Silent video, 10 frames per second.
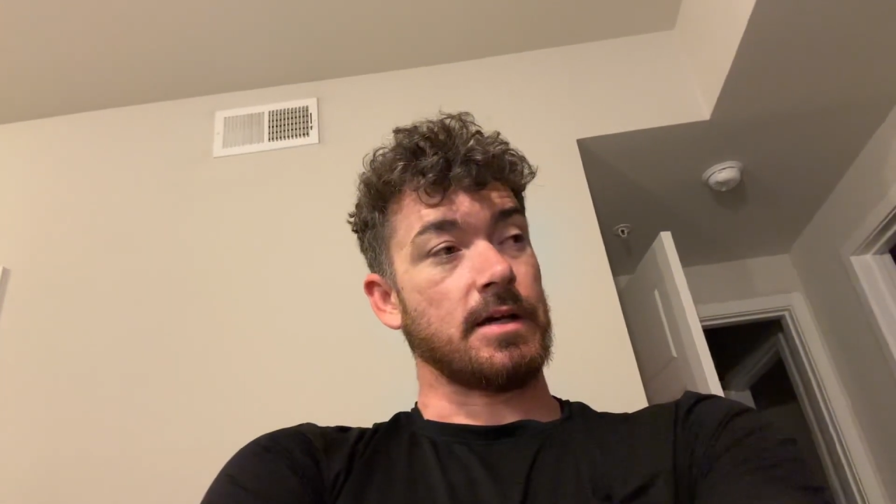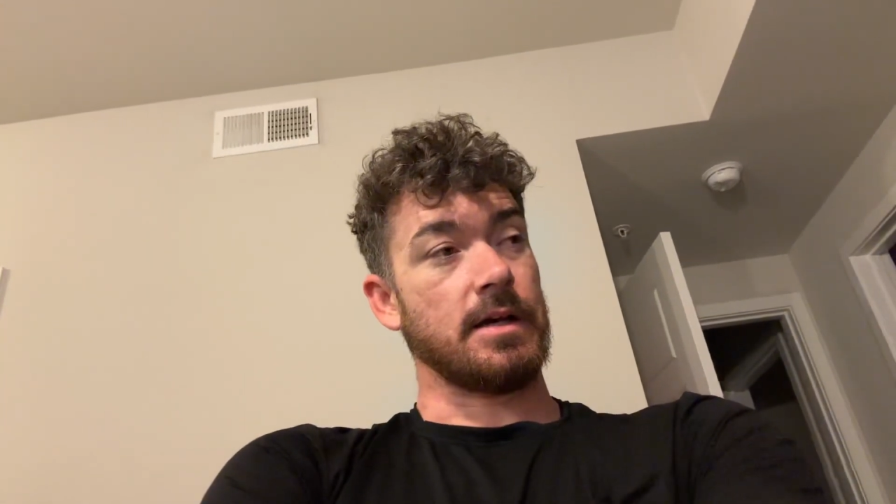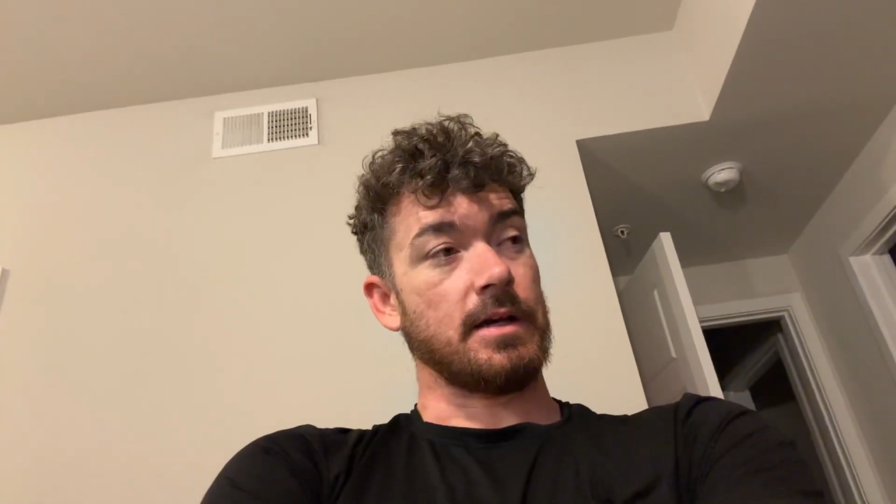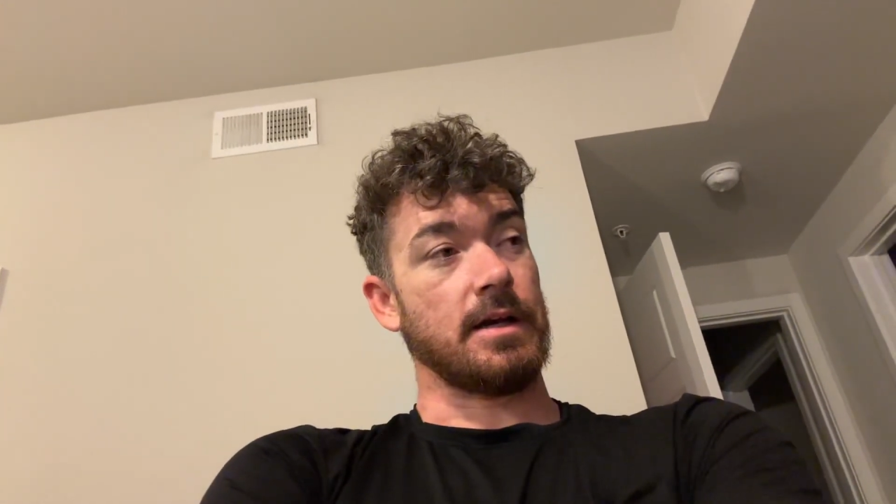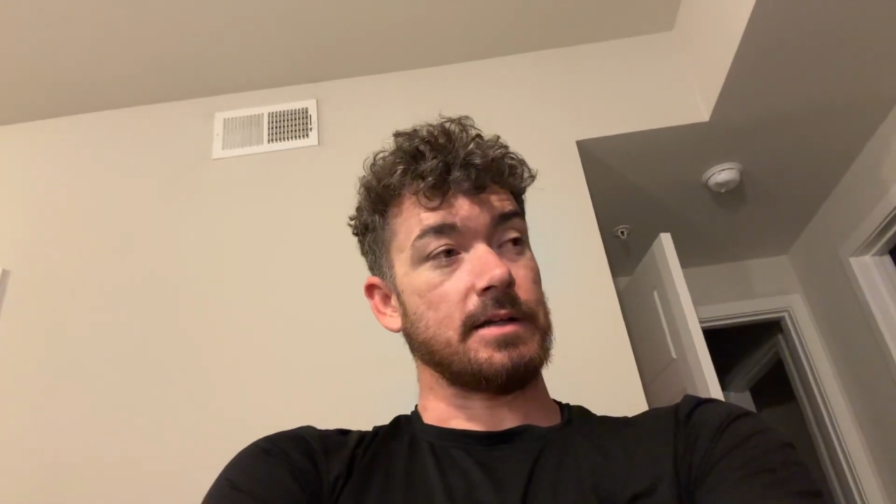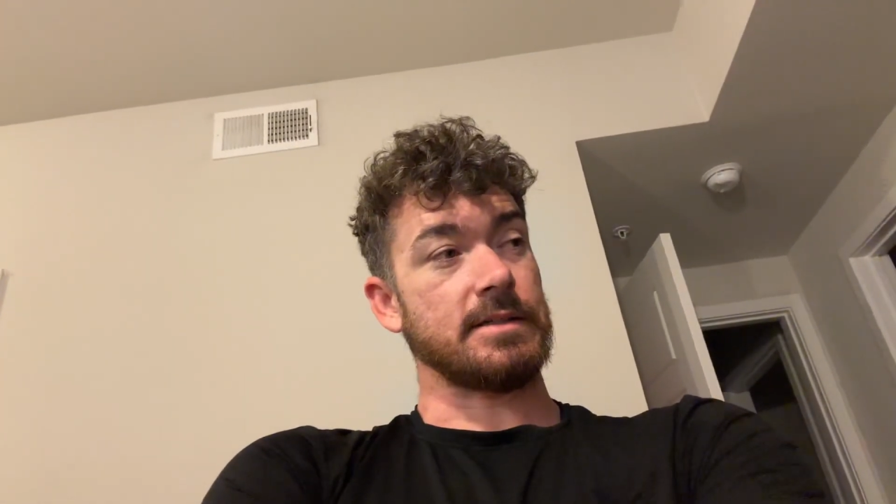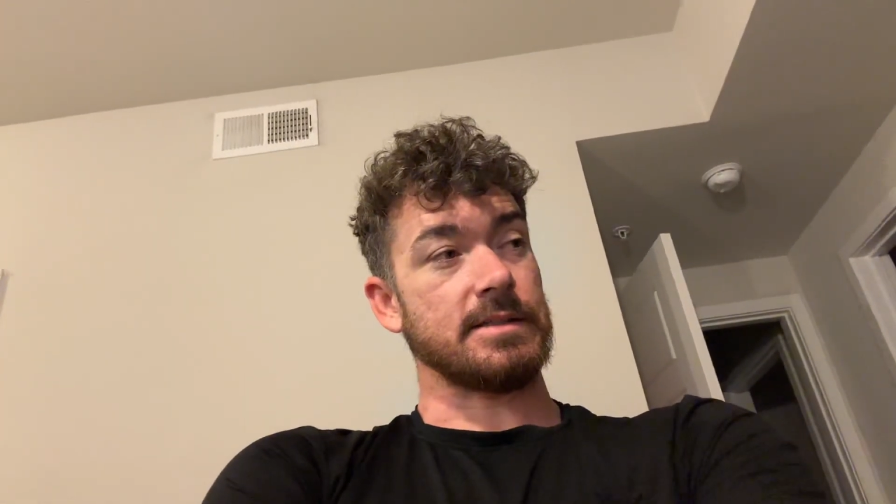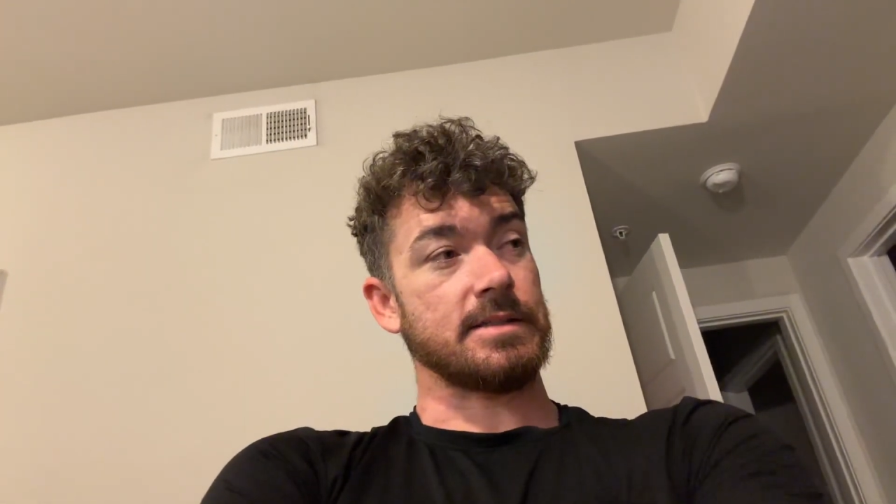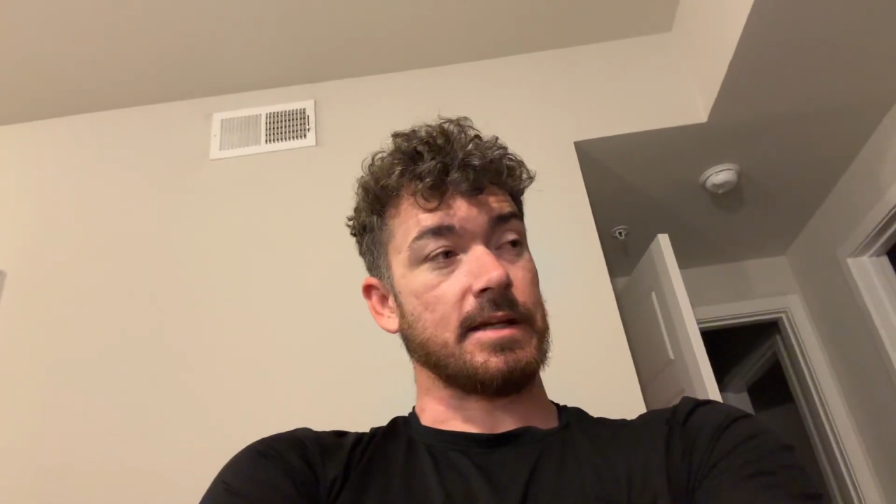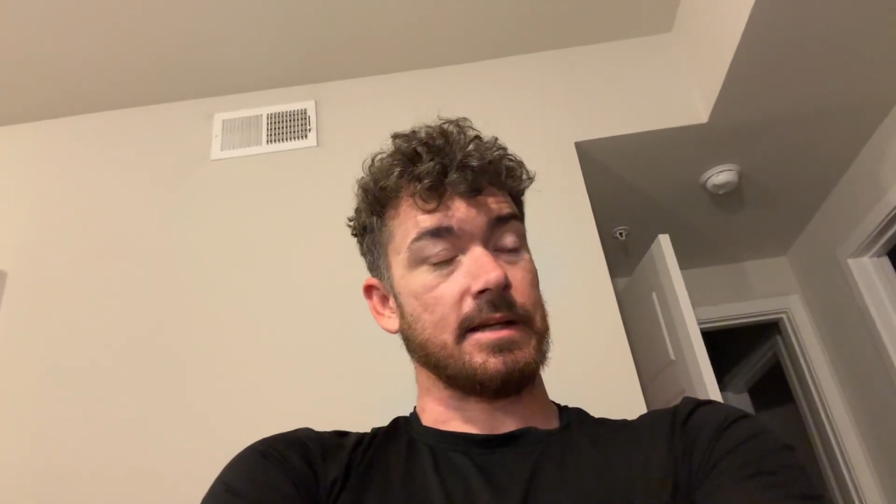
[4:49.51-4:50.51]

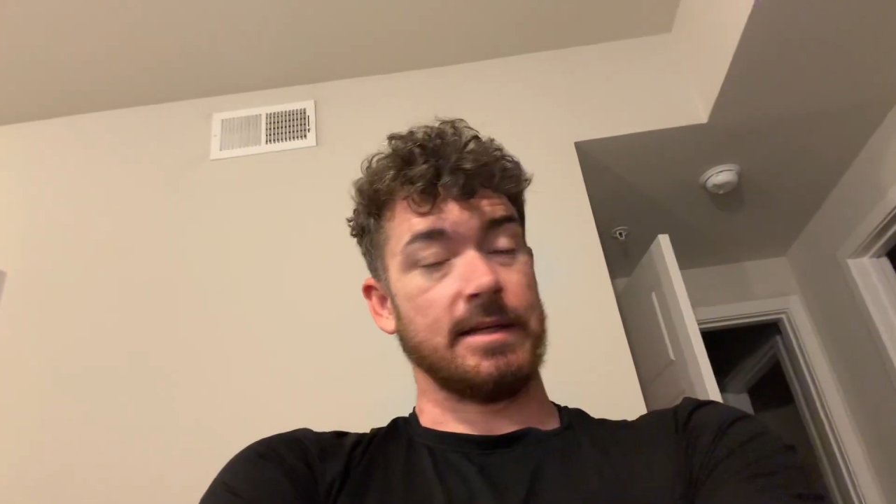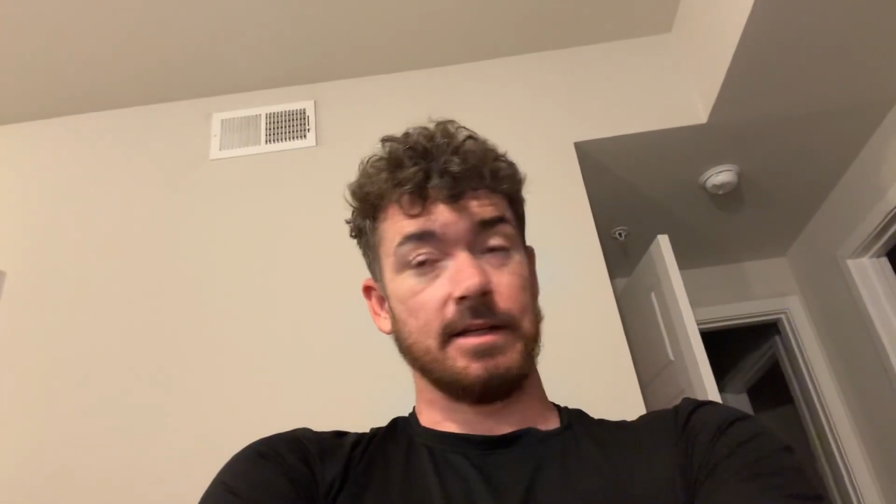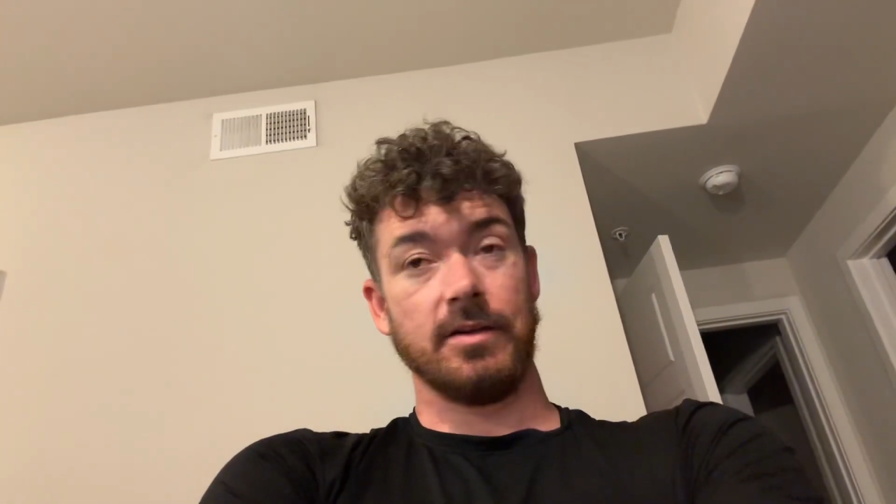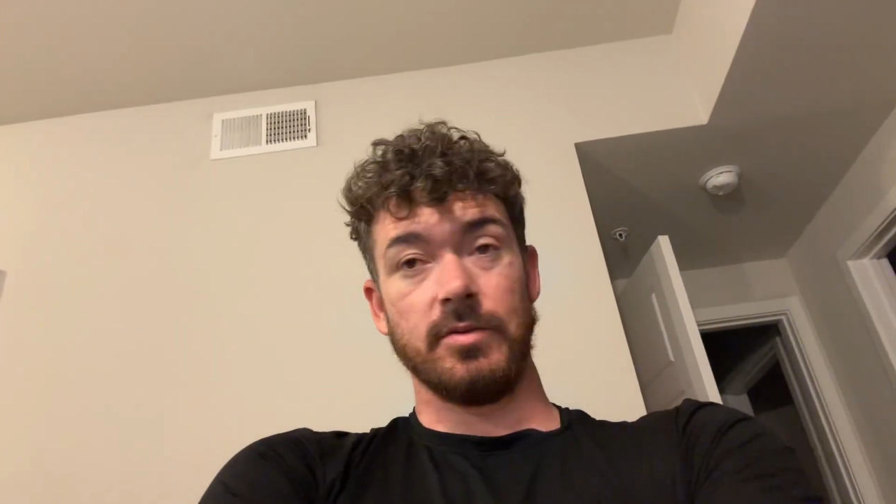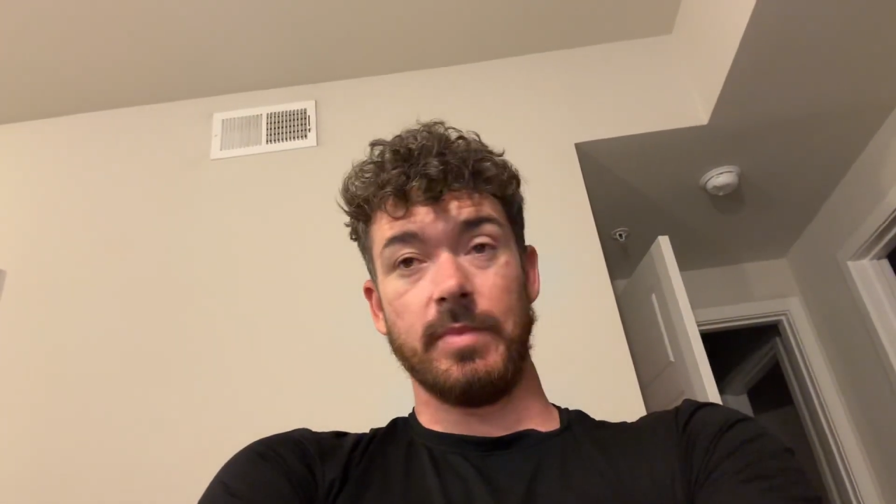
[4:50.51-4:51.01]
I need to go to